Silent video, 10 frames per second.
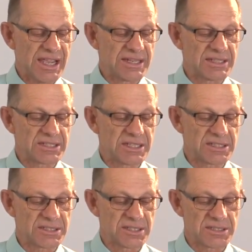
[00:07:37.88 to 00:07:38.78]
end
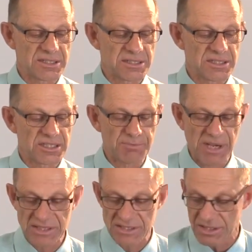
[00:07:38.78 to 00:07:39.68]
distances, and
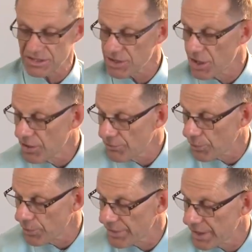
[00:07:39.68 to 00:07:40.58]
spacings
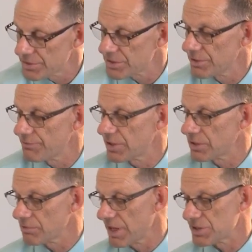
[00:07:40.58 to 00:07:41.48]
for those
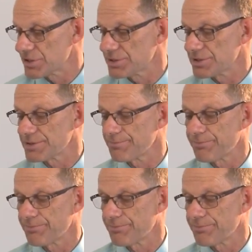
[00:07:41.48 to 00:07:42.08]
configurations.